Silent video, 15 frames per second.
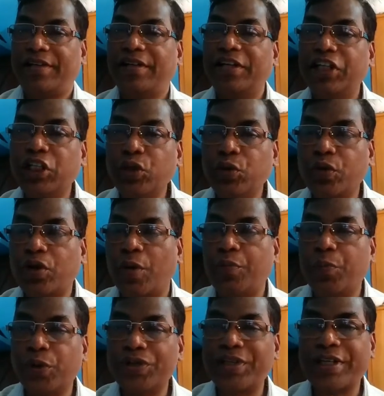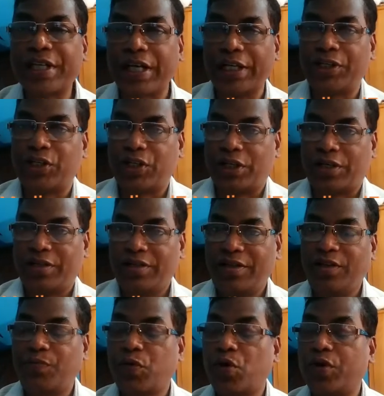new composite culture
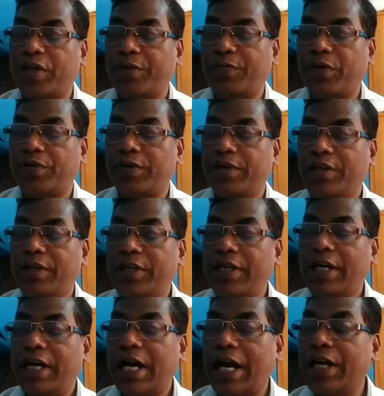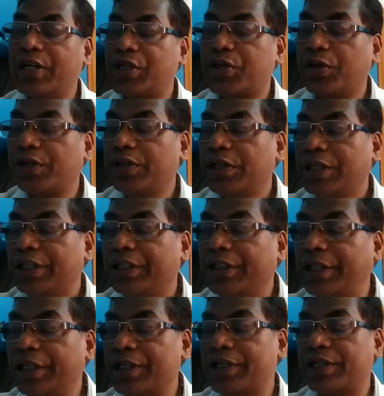he brought about, and so
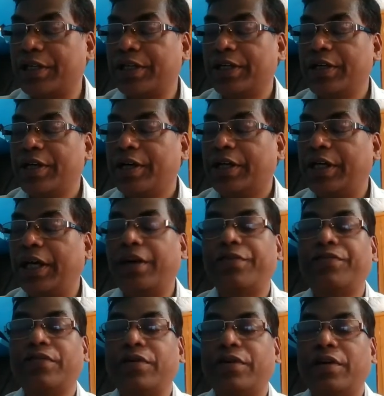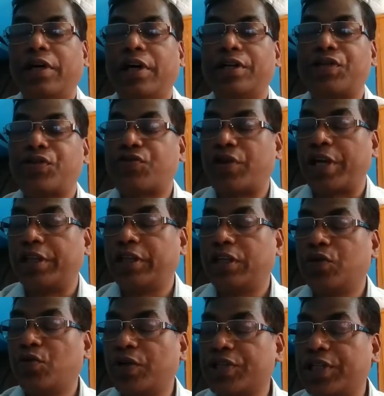this gave a strength.
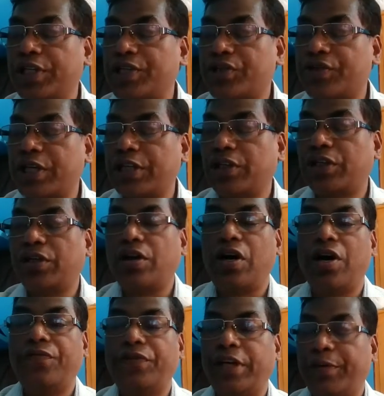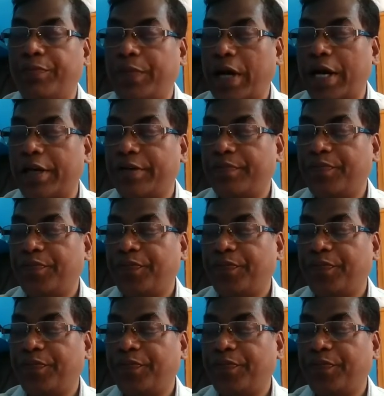It was the strength of the empire.